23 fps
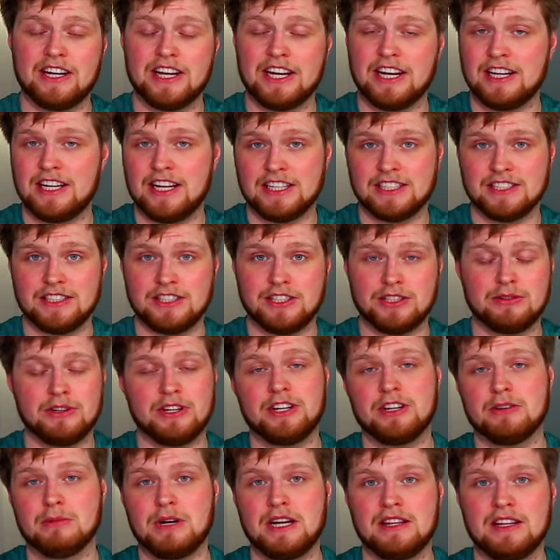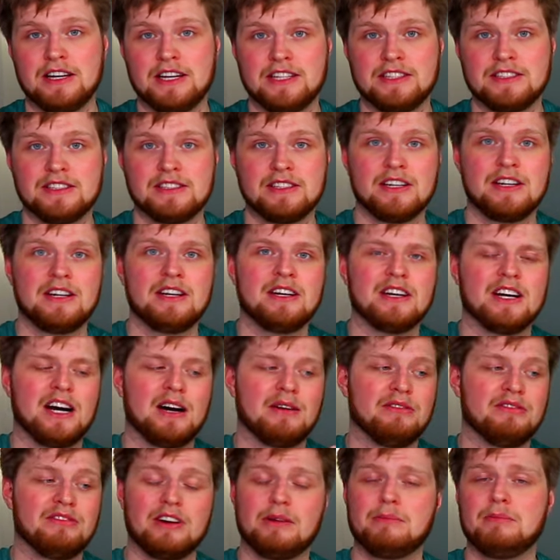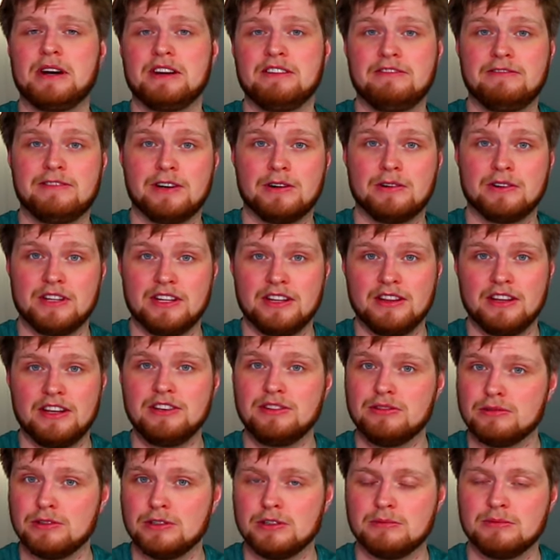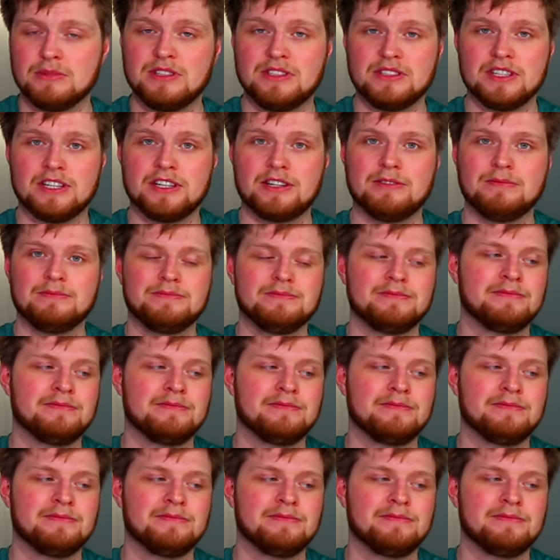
I can actually trigger my lights uh, from my phone in this room, so